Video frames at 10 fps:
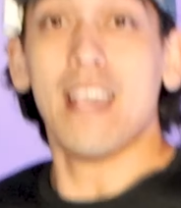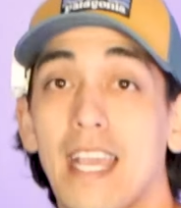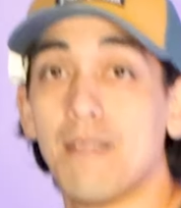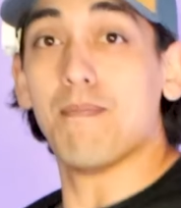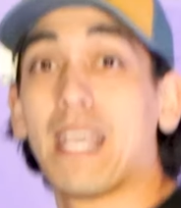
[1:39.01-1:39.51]

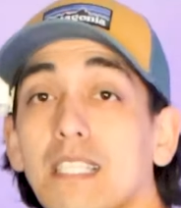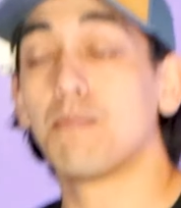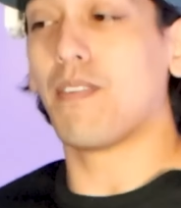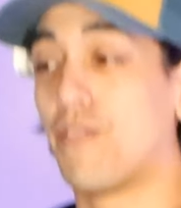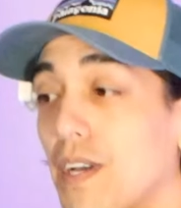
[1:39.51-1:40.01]
it makes
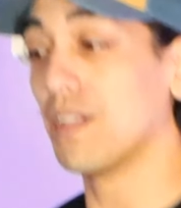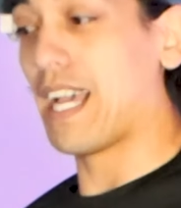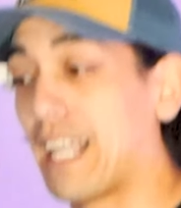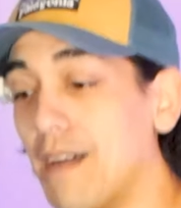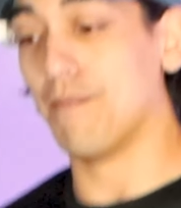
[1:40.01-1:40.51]
me feel
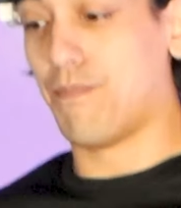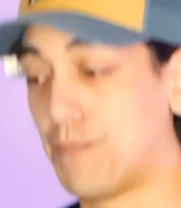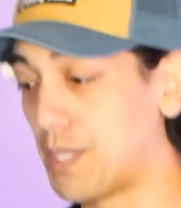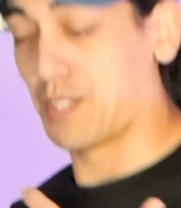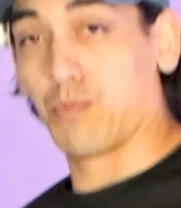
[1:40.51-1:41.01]
like I'm
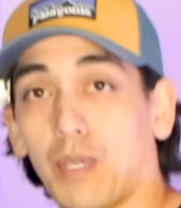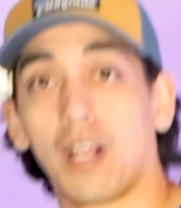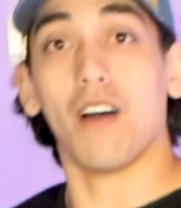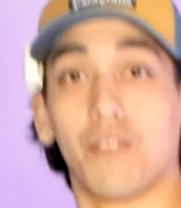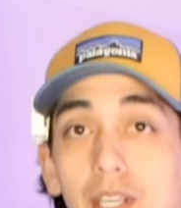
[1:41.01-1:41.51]
just
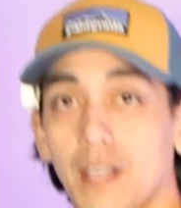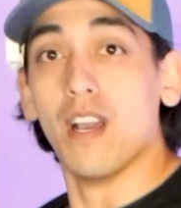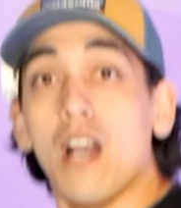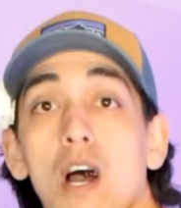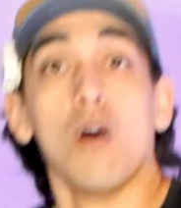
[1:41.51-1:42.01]

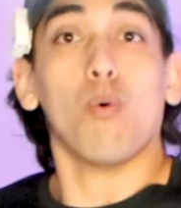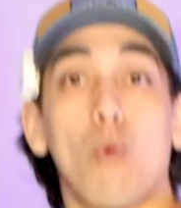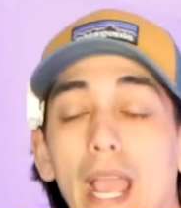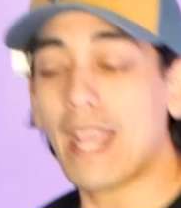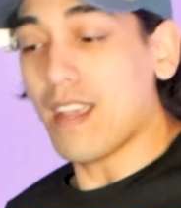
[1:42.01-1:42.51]
recovering
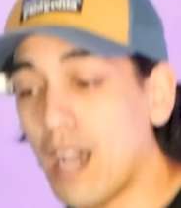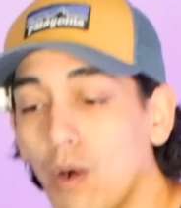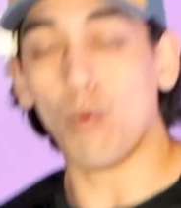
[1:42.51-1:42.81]
way,